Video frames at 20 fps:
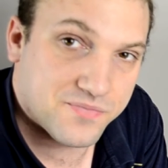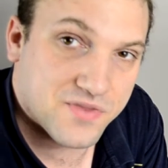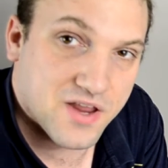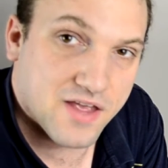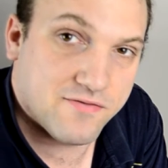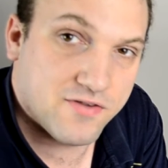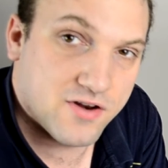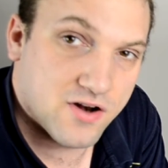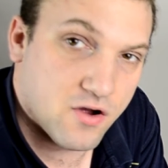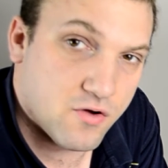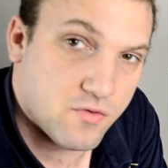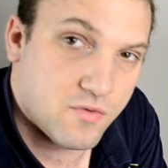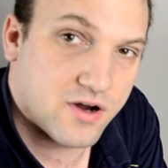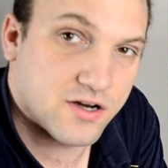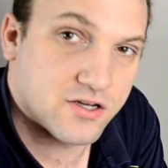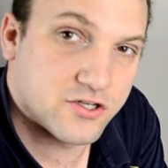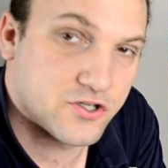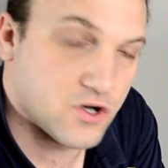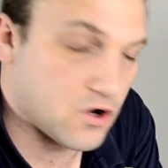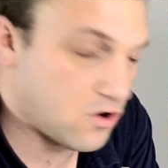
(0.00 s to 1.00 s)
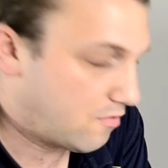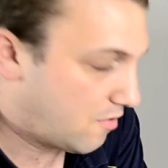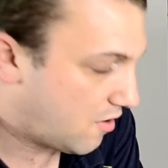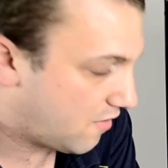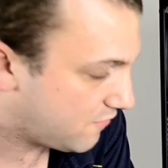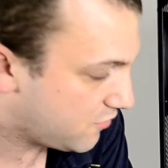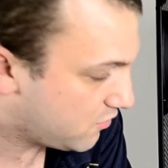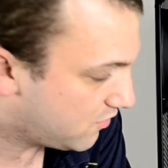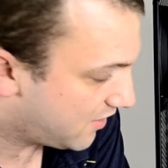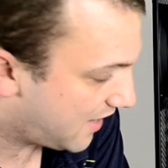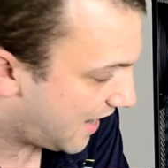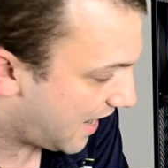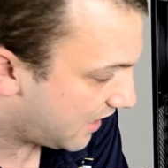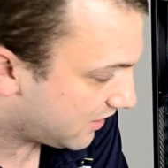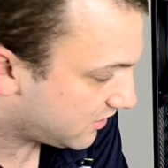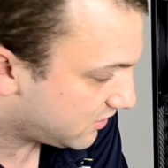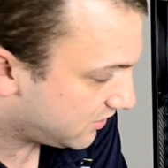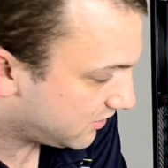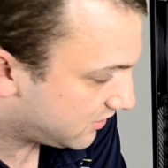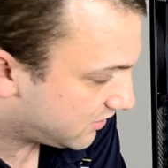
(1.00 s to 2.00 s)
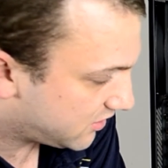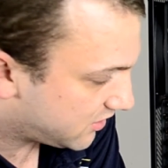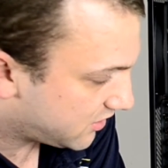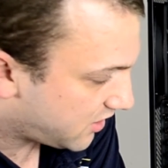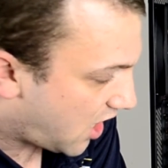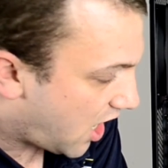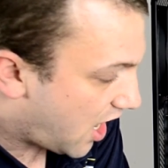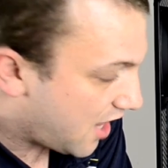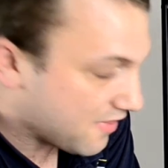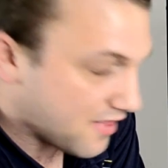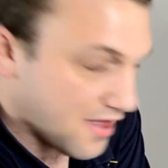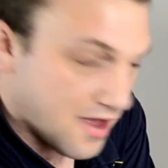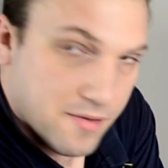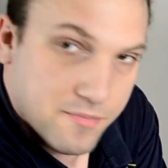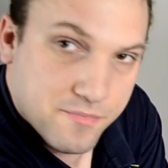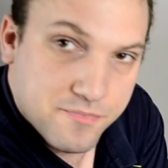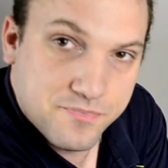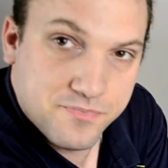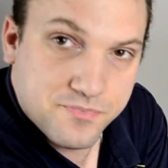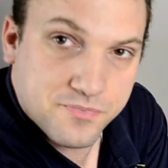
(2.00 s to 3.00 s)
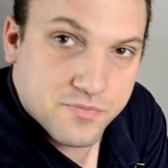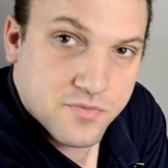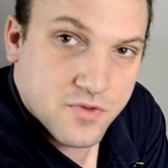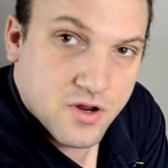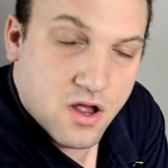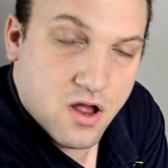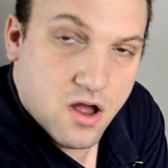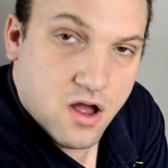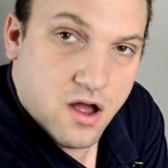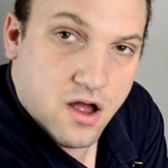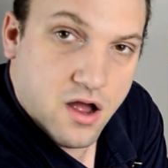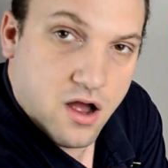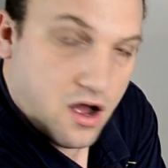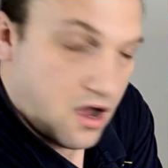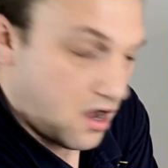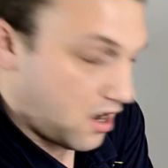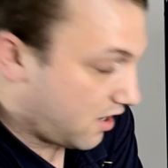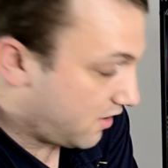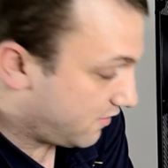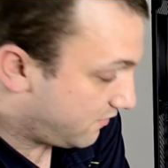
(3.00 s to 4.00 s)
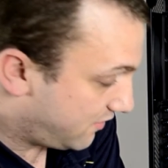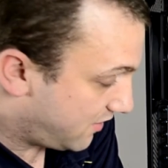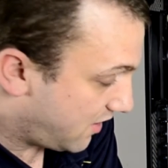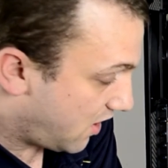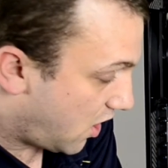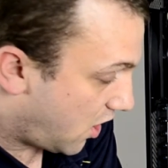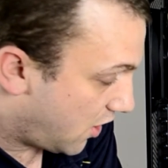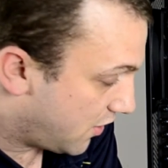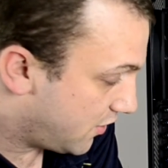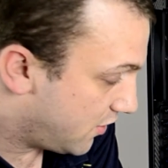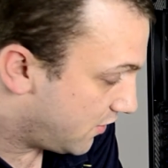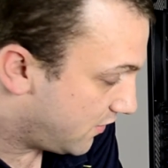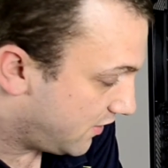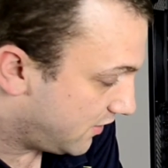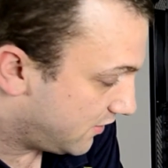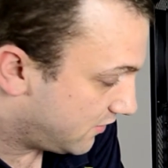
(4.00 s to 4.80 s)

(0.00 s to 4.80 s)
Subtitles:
if you don't want to show them off, you can actually slot them under these